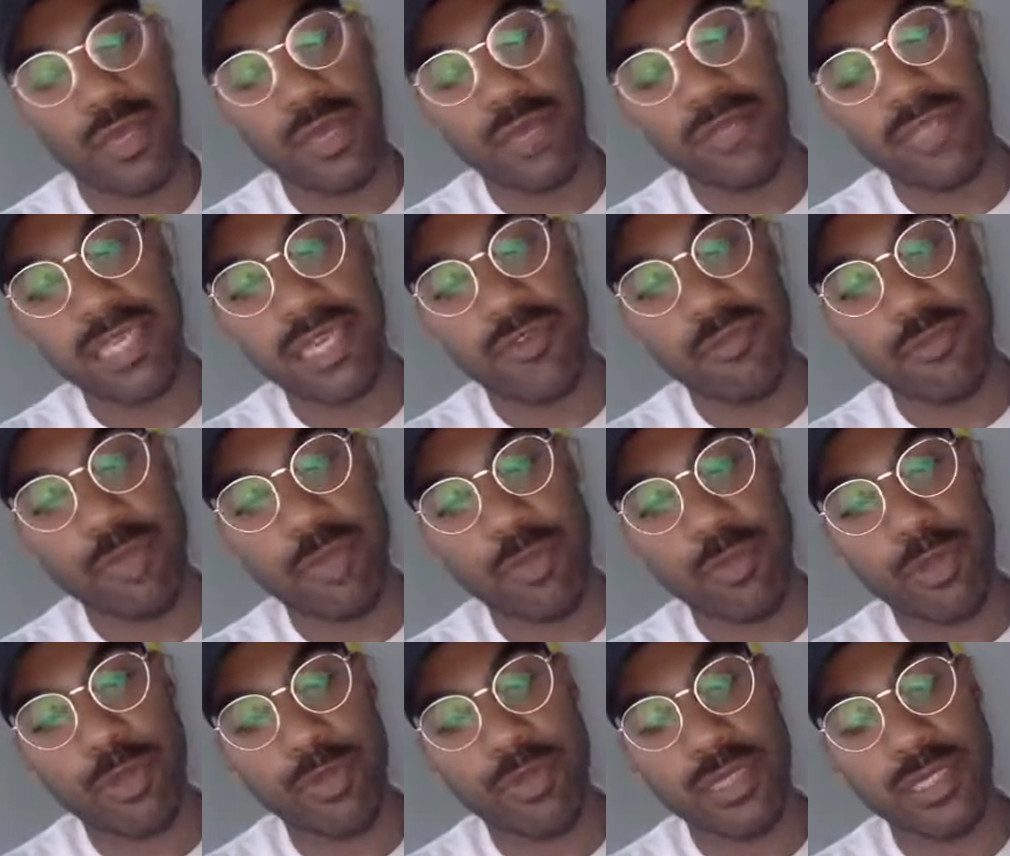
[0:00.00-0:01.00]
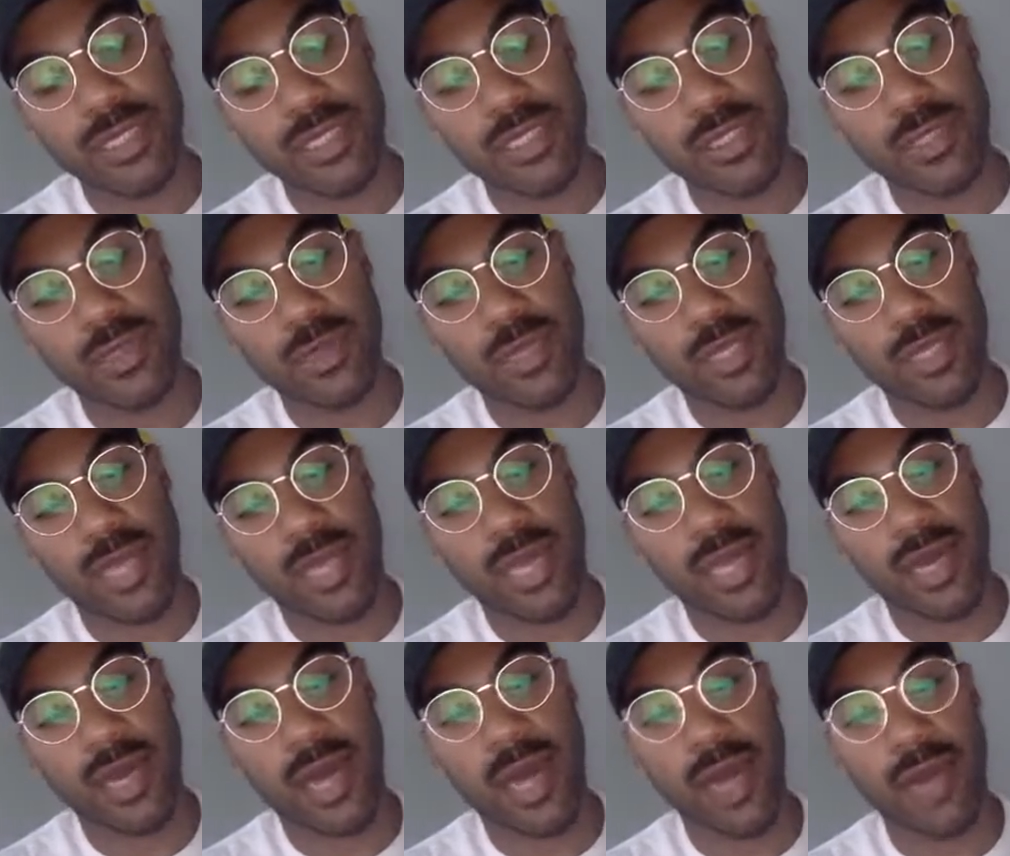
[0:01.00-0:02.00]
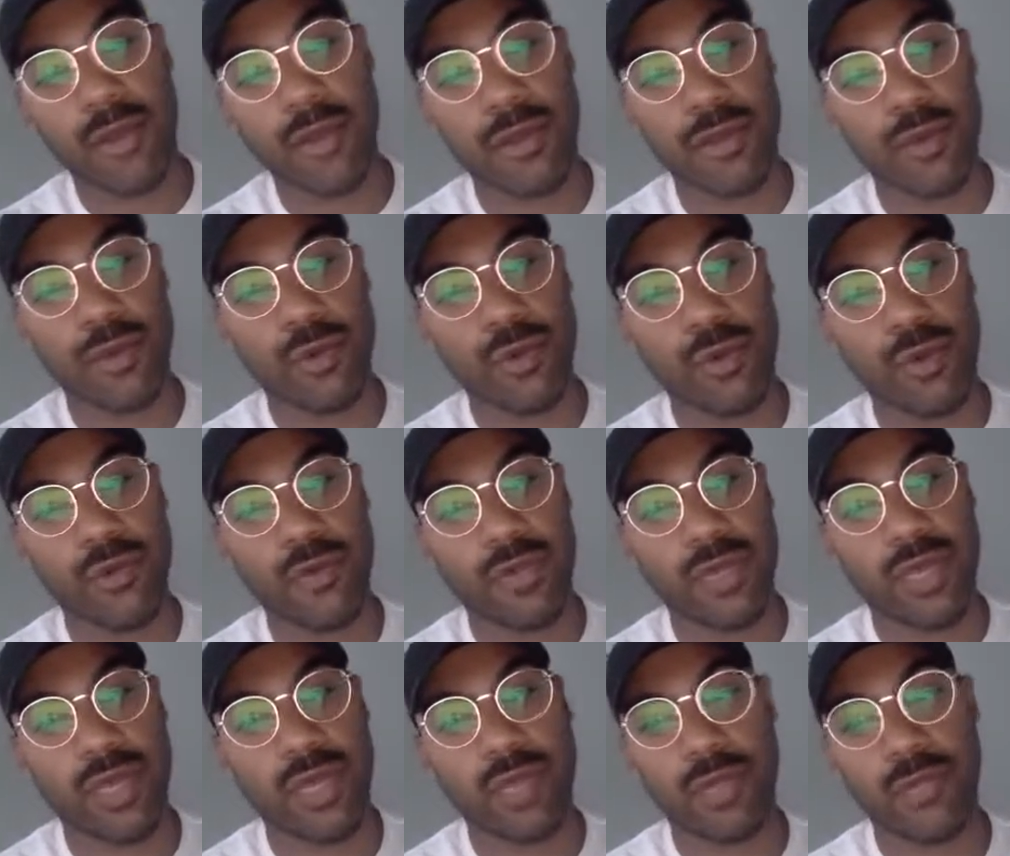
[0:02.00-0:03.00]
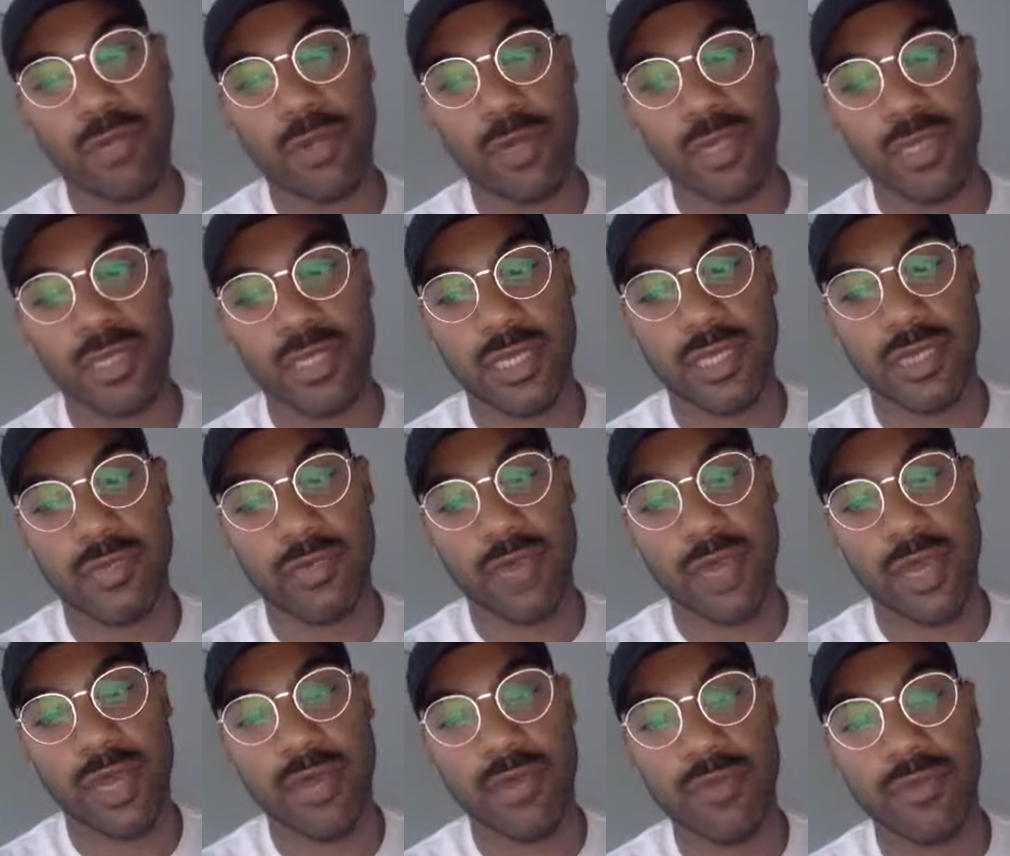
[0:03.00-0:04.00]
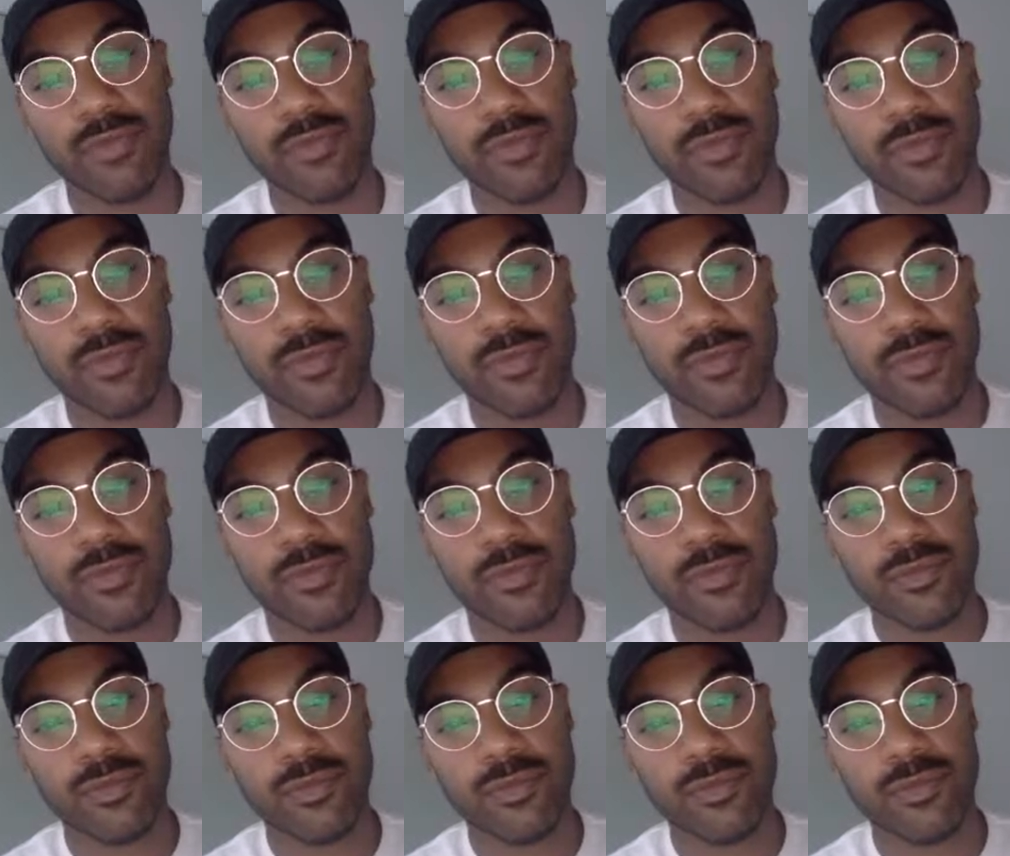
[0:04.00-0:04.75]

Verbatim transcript: you have to give people a reason to want to hire you over the other person, right? Yeah.